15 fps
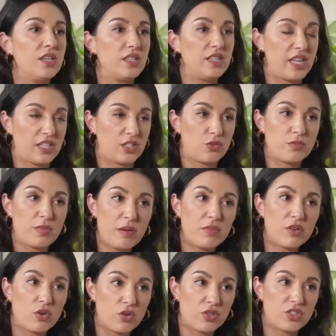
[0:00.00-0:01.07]
Yes.
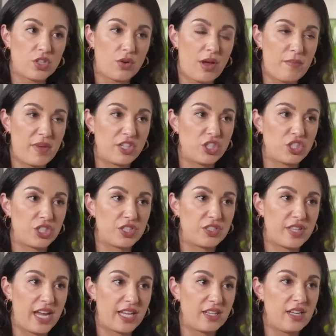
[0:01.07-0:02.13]
Remember also, I mentioned
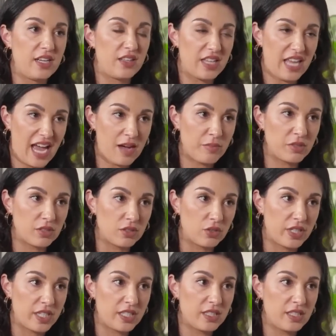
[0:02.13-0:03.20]
that the
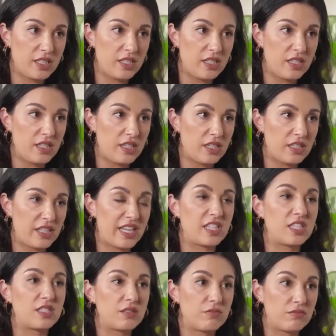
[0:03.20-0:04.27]
amyloid
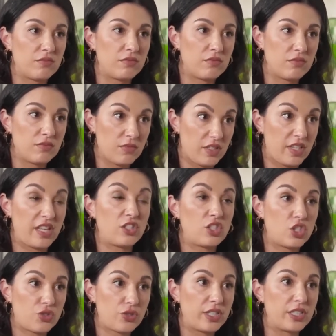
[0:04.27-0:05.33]
gets gets
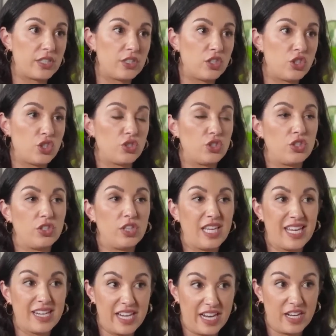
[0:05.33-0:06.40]
triggered due to
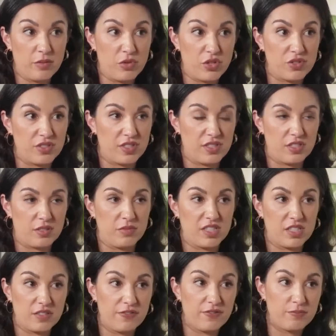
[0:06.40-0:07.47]
the innate immune system.
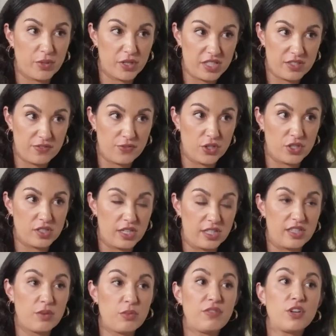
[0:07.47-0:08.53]
That's the yeah. body's first
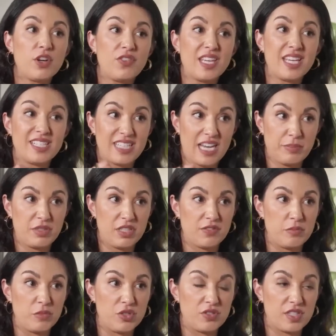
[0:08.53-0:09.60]
line. Then we've got the adaptive
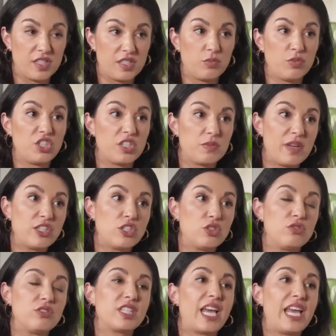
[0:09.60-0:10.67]
immune system, which is meant
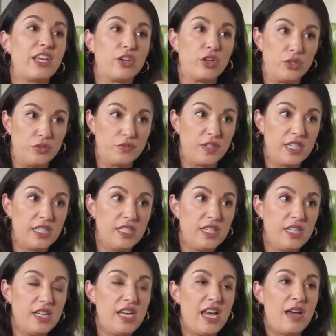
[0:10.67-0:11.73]
to take over
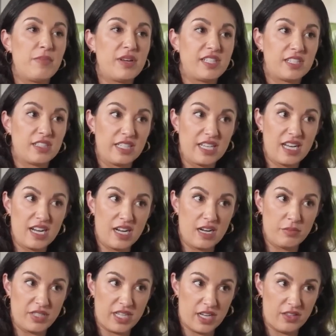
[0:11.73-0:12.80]
yeah. and basically
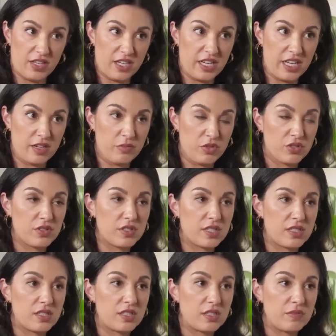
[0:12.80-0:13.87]
calm down the innate immune
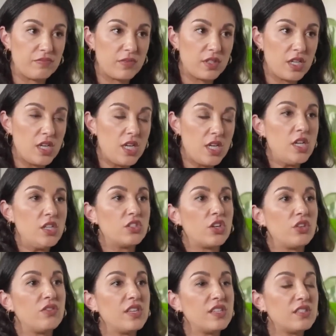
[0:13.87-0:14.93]
system.
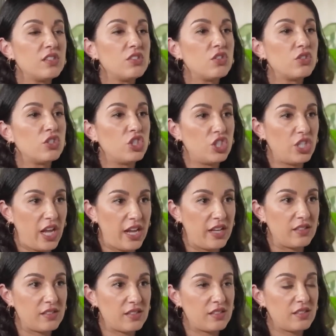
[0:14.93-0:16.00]
So this is your
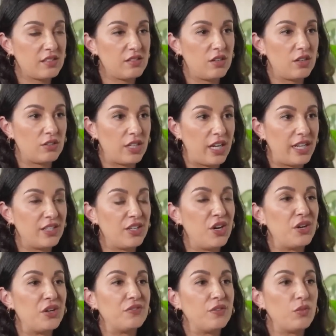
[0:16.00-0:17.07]
chance all right,
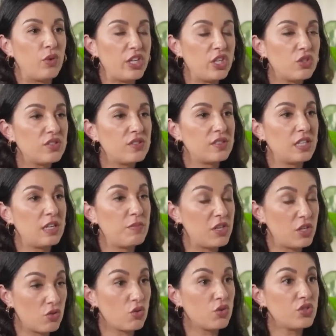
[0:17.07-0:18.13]
of when you're
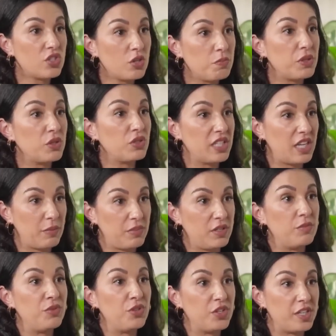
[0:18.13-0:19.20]
sleeping, you're also building up
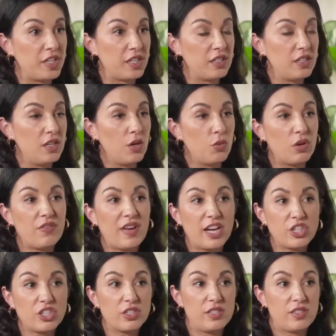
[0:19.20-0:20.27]
immunity. We've
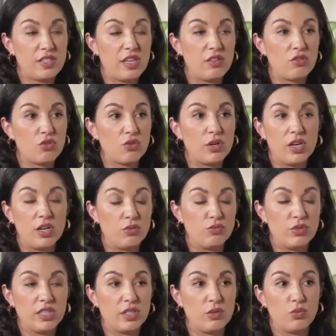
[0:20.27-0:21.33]
actually seen through a
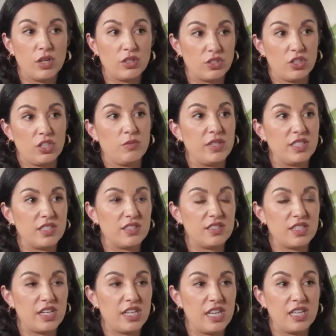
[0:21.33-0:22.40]
really well documented
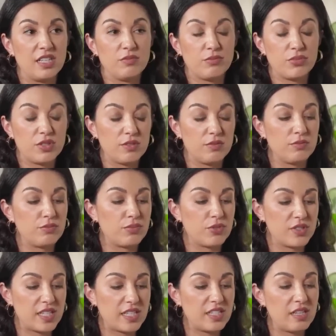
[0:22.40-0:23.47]
study in, pre-
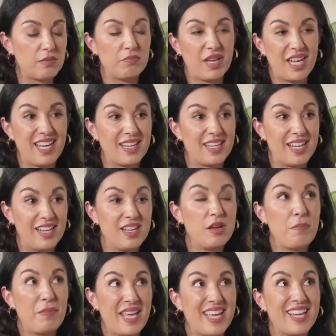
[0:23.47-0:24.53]
presented in PN,
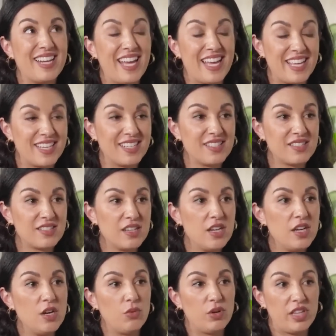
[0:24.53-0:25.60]
PNAS,
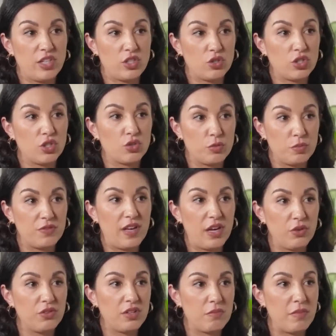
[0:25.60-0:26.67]
where they took a group of
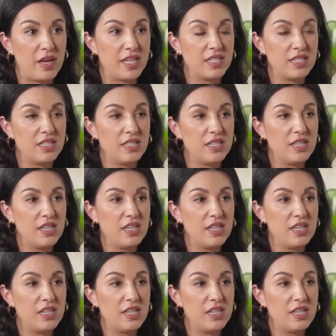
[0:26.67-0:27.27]
healthy men